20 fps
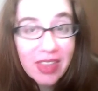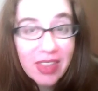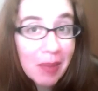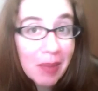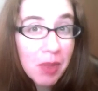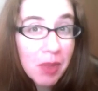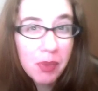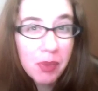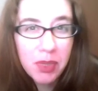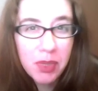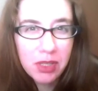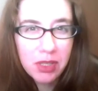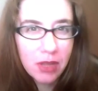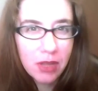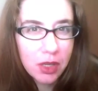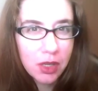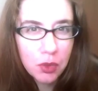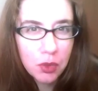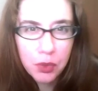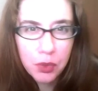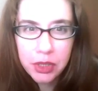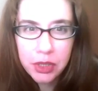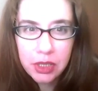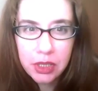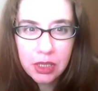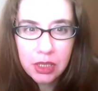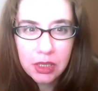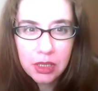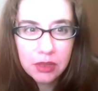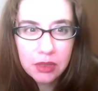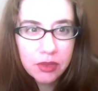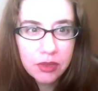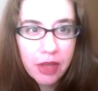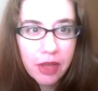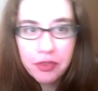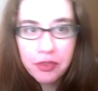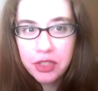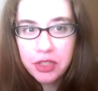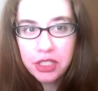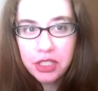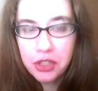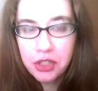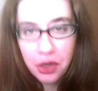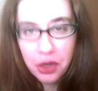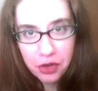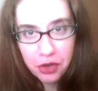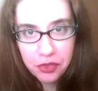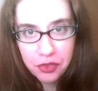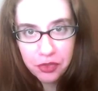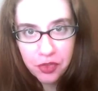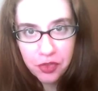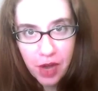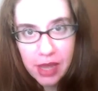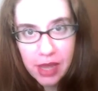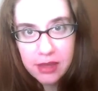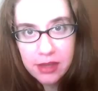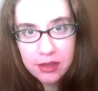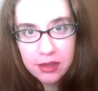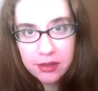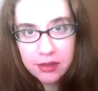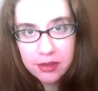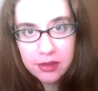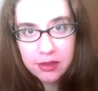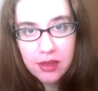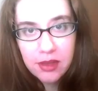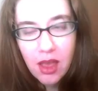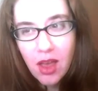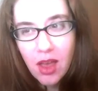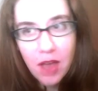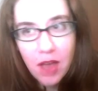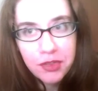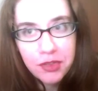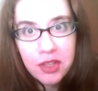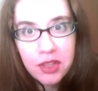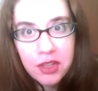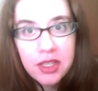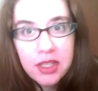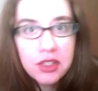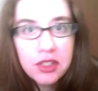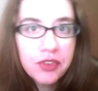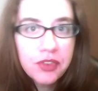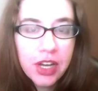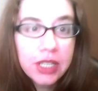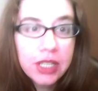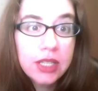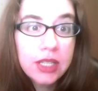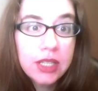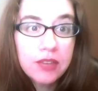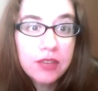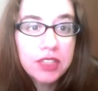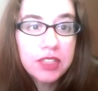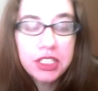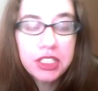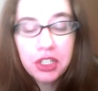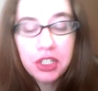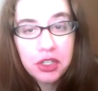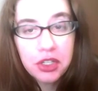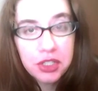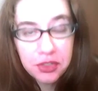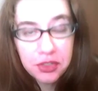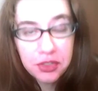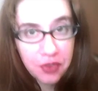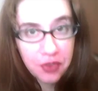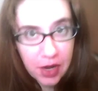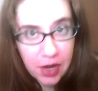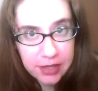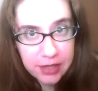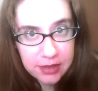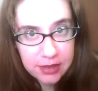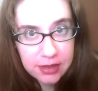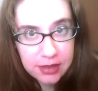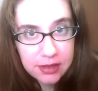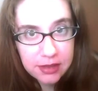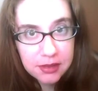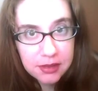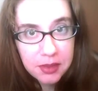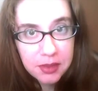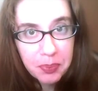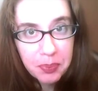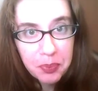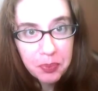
that might be like a really lovely turn of phrase. Often these are very lovely turns of phrases,